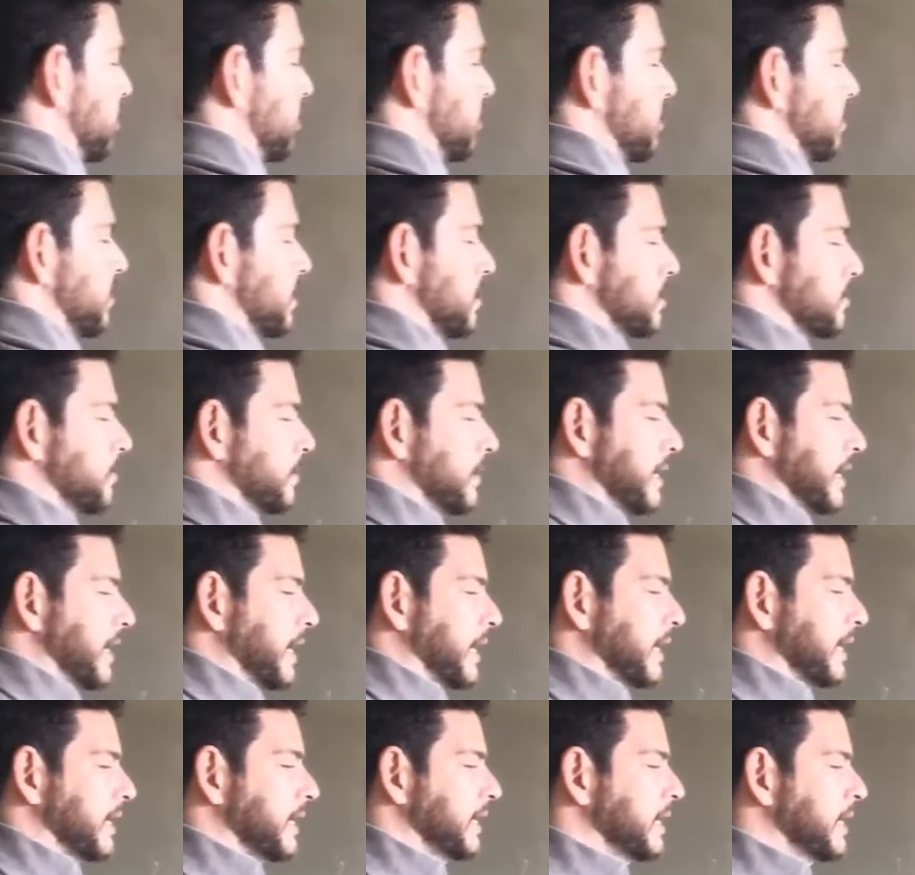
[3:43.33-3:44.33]
through this
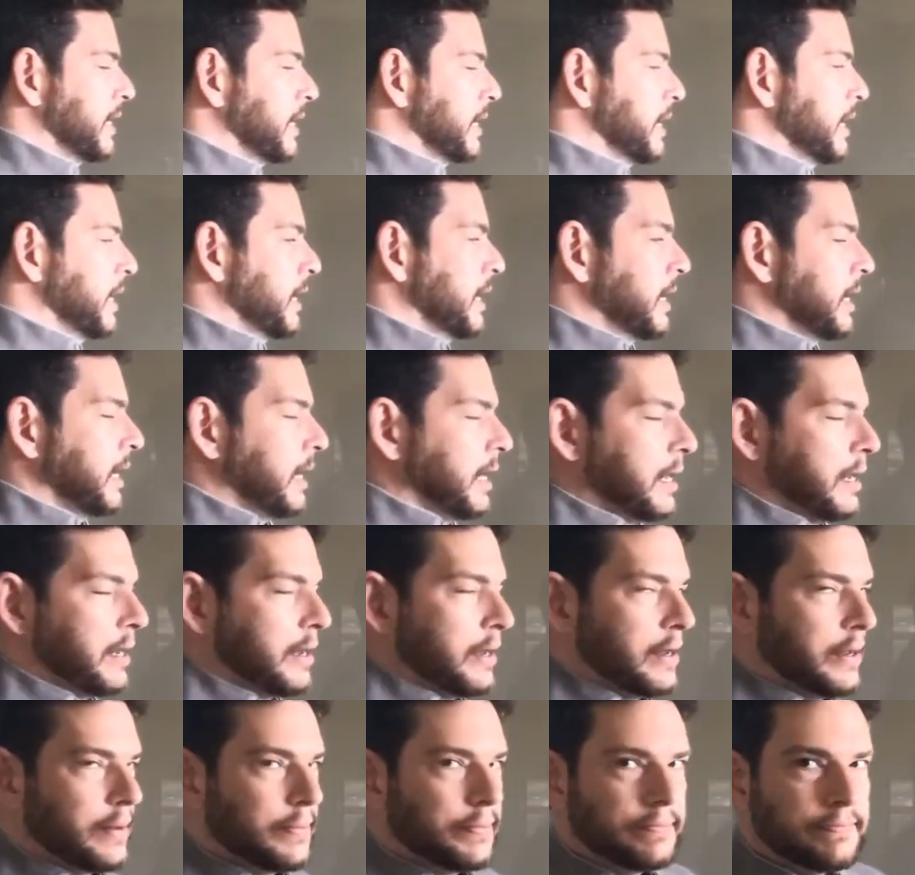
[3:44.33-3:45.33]
plan.
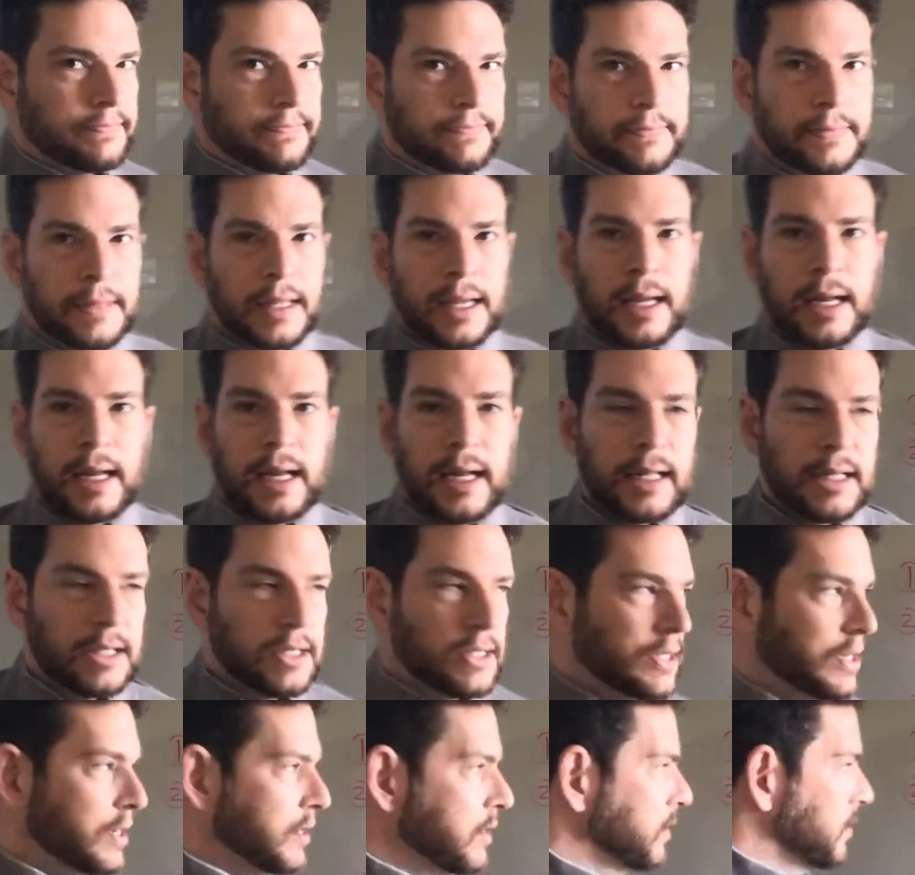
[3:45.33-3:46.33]
And
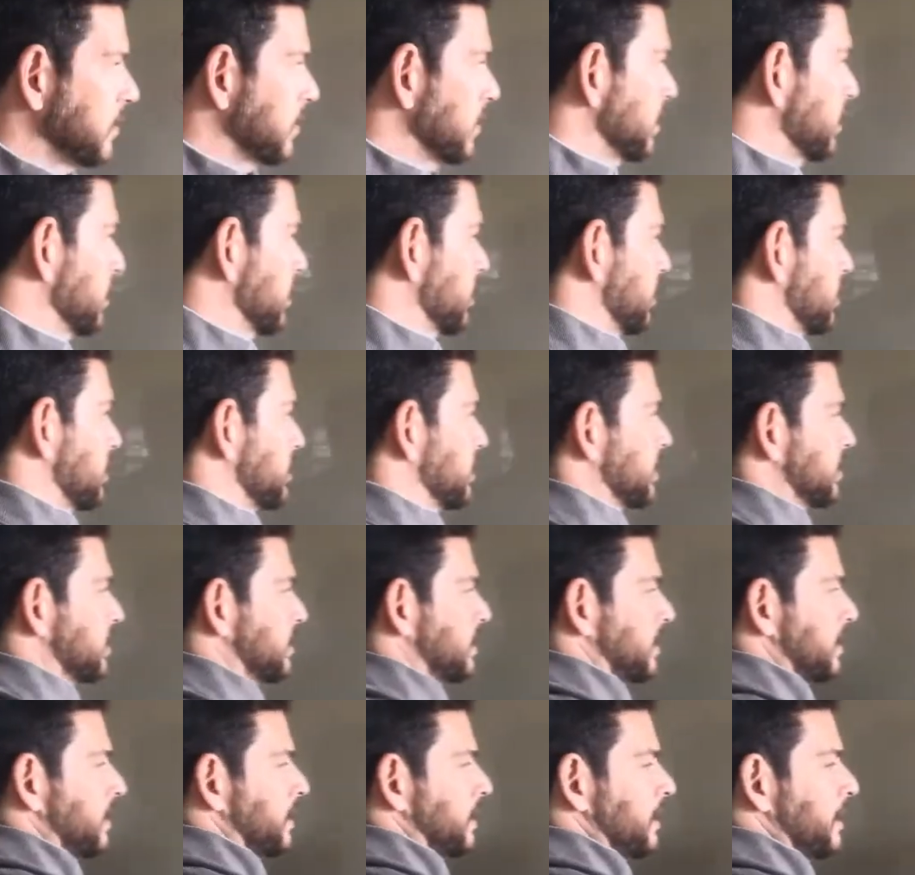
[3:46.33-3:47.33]
so this
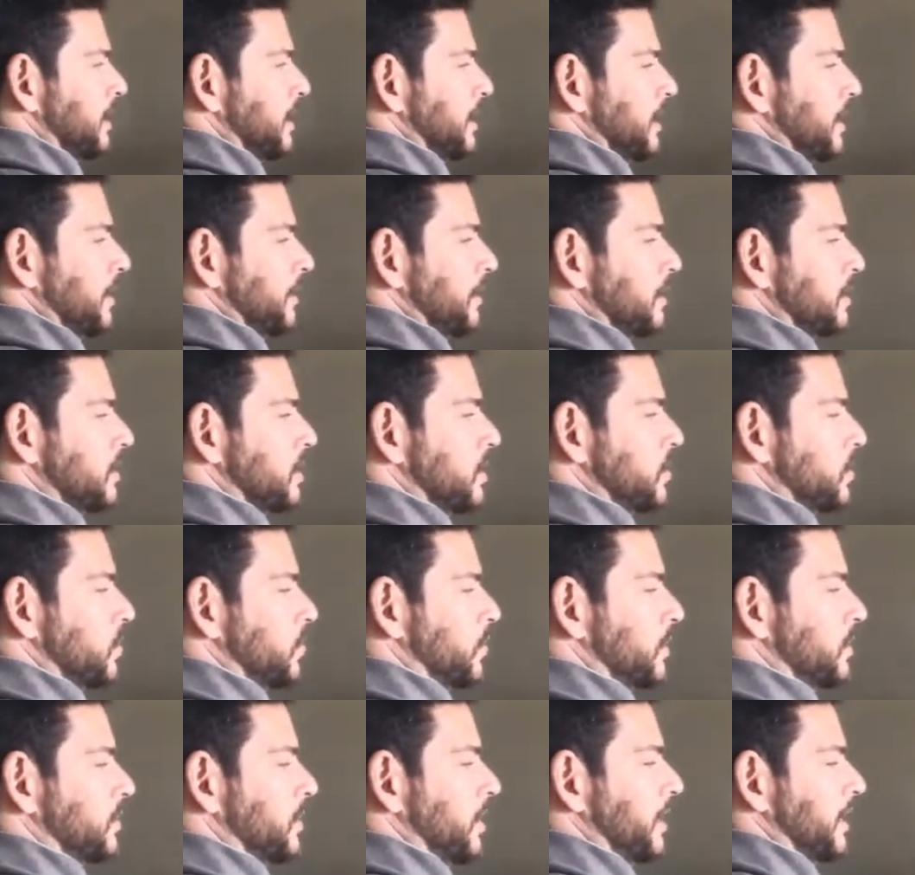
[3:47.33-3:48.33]
is who
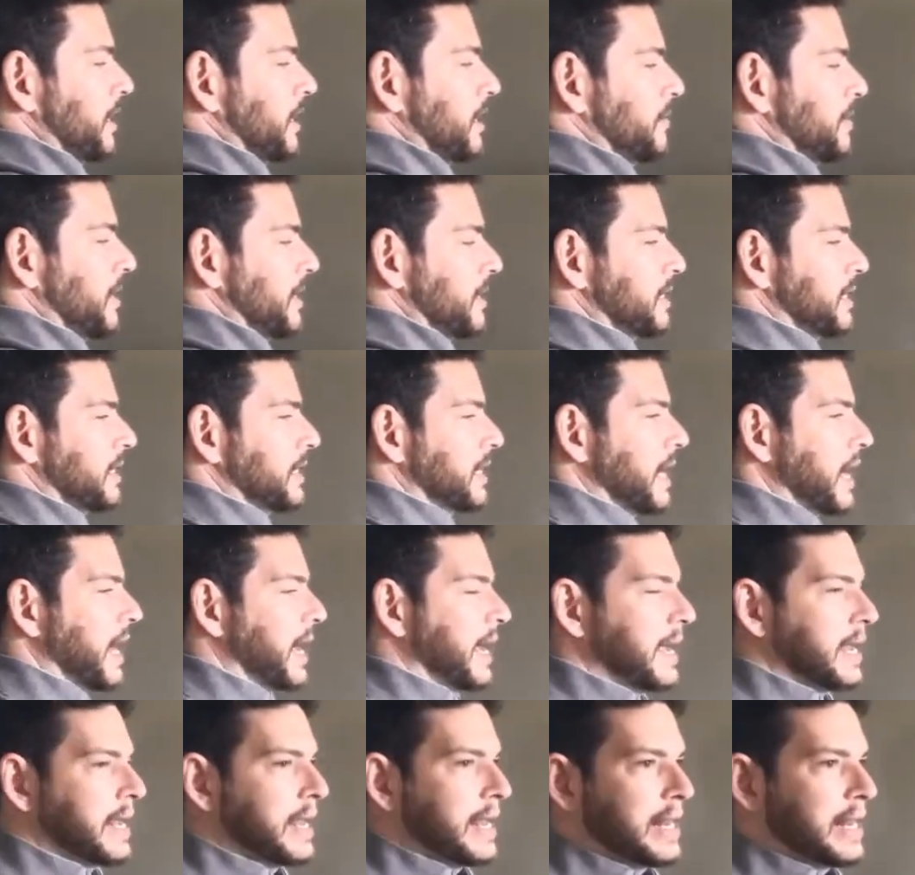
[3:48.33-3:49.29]
we're talking about today.